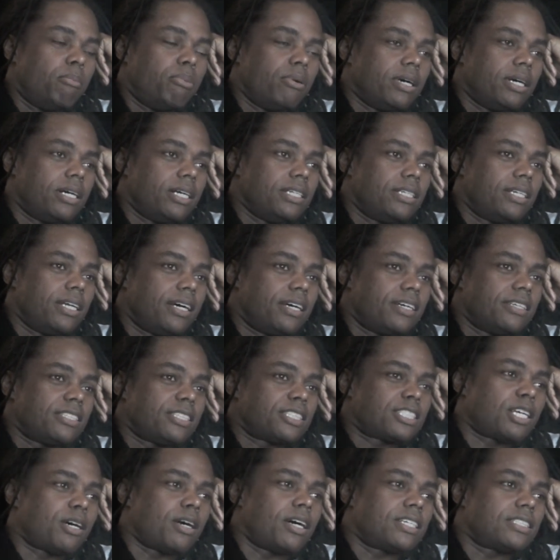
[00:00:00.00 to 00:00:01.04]
but
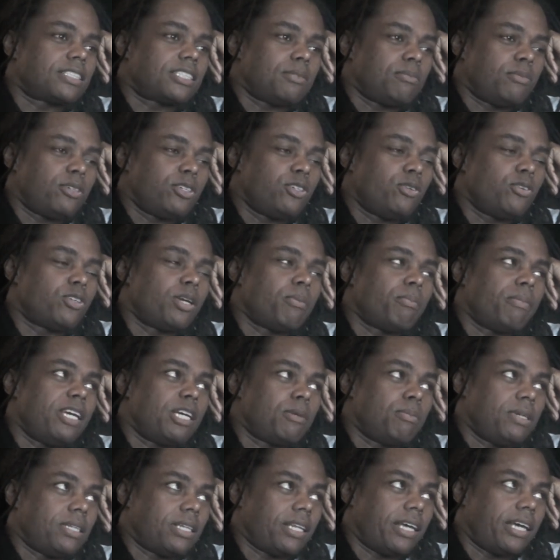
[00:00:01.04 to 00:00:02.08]
so, someone who can
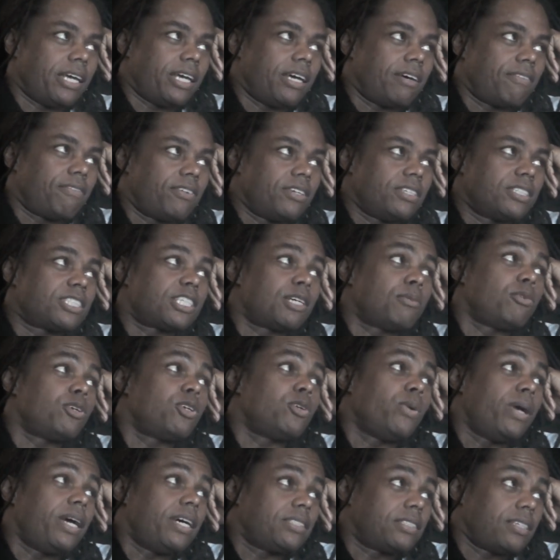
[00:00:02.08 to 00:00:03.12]
make me laugh, someone
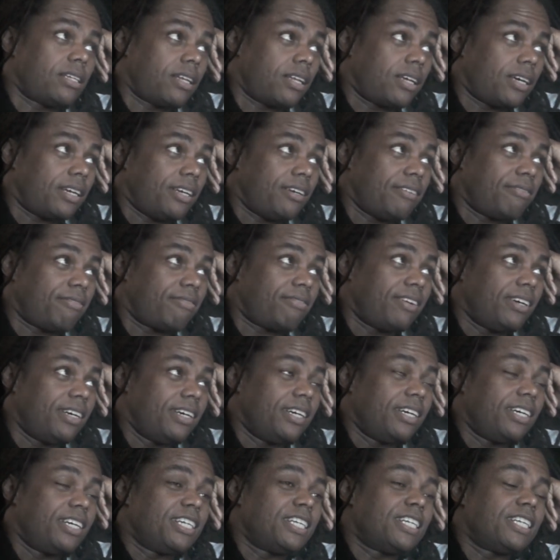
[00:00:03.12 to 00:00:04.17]
who has a life,
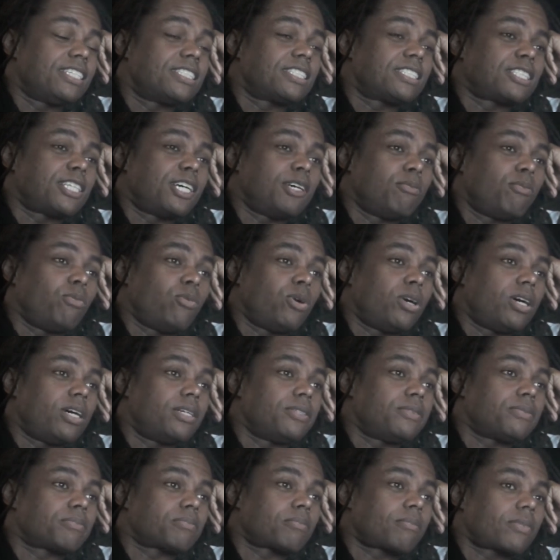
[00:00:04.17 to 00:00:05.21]
okay.
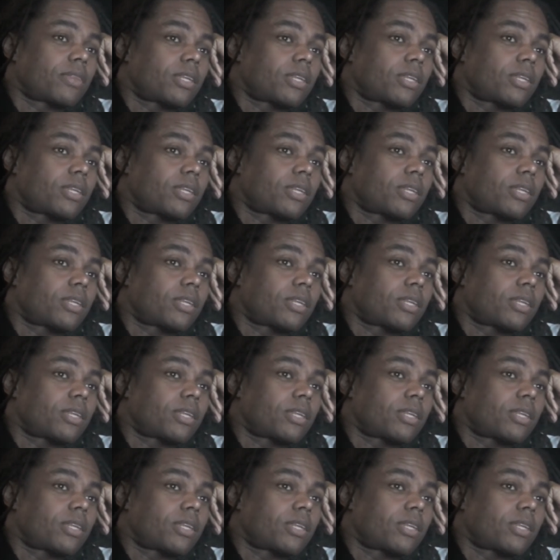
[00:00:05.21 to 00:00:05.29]
someone